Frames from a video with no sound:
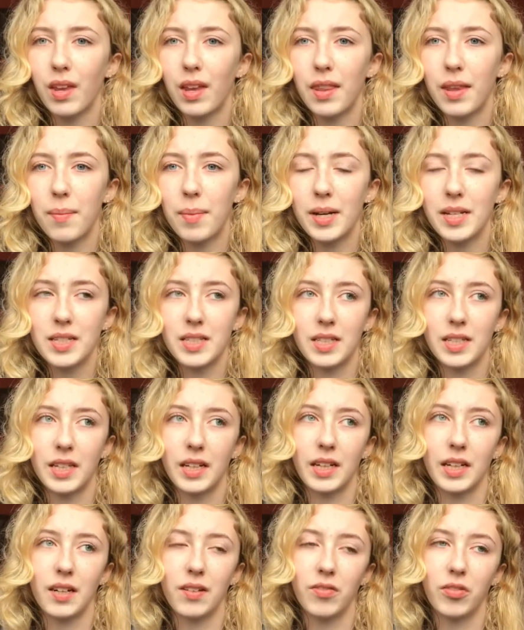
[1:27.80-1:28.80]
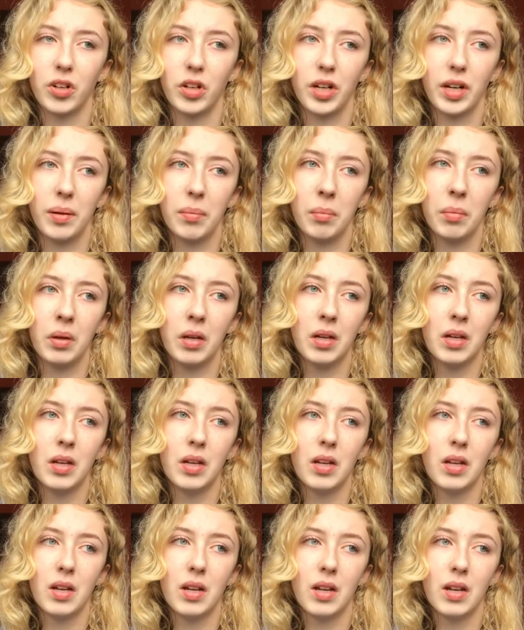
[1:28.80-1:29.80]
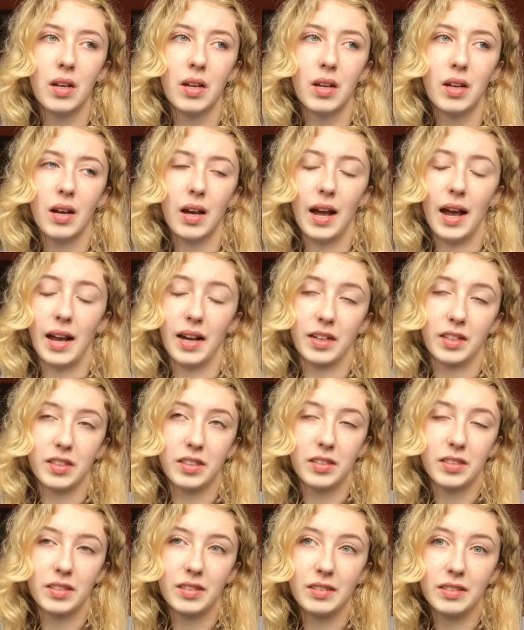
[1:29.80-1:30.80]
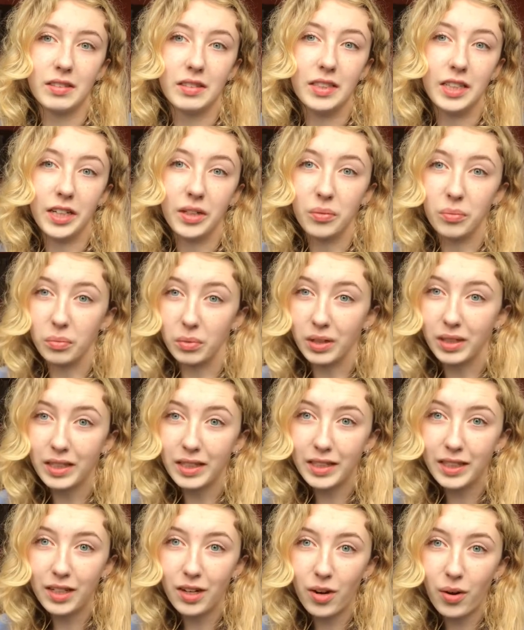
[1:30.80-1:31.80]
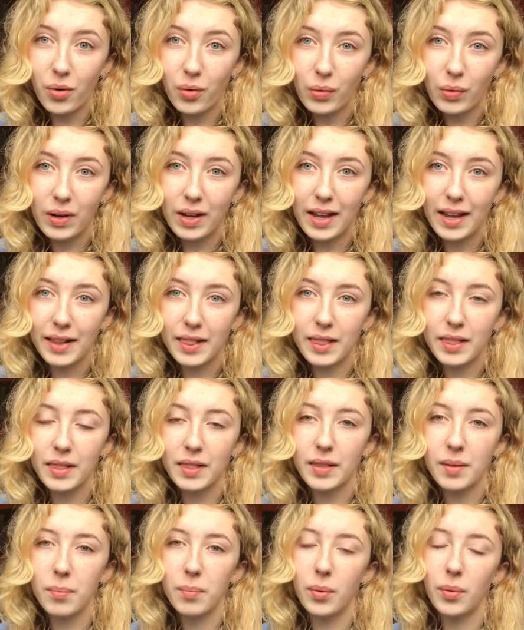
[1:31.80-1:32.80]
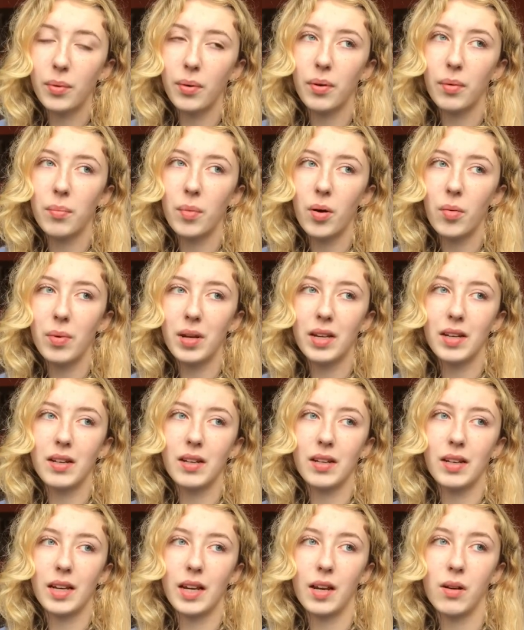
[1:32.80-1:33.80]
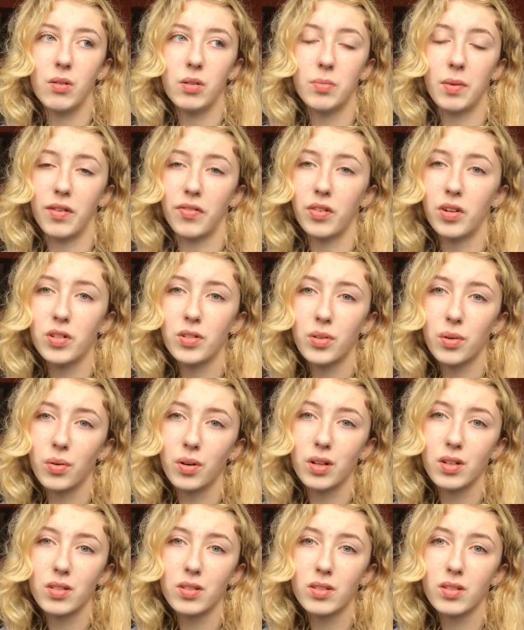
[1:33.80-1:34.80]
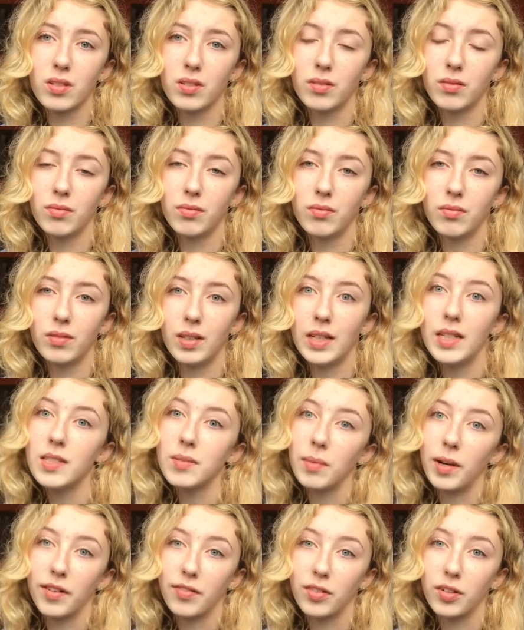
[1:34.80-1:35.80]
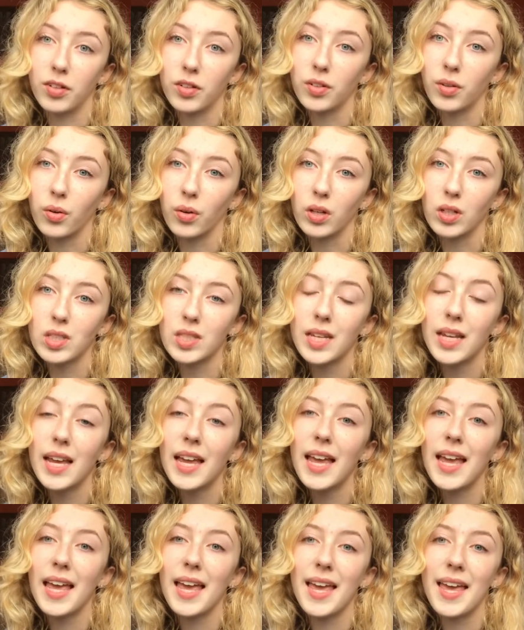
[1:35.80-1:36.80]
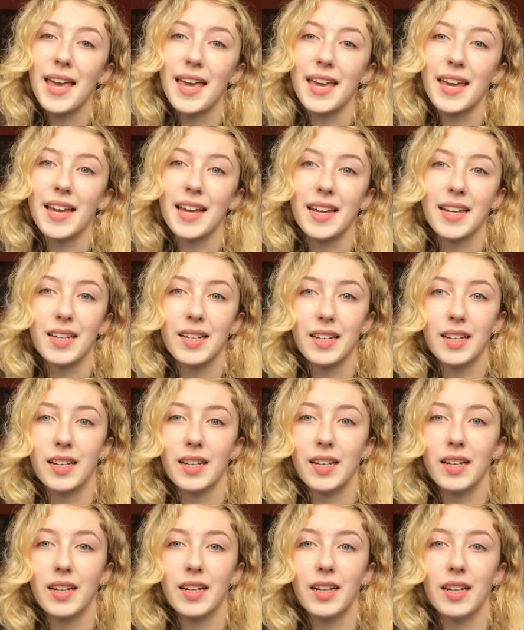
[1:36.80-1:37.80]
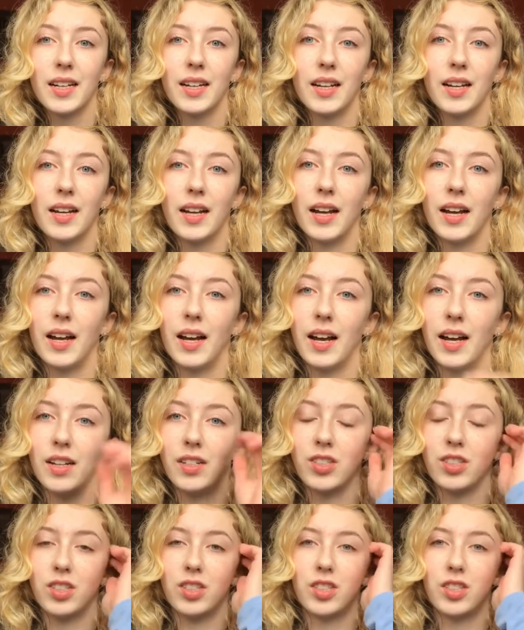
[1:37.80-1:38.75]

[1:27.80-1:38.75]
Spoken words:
the best thing for him, I didn't really know at the moment. He was my first horse, is my first horse, and I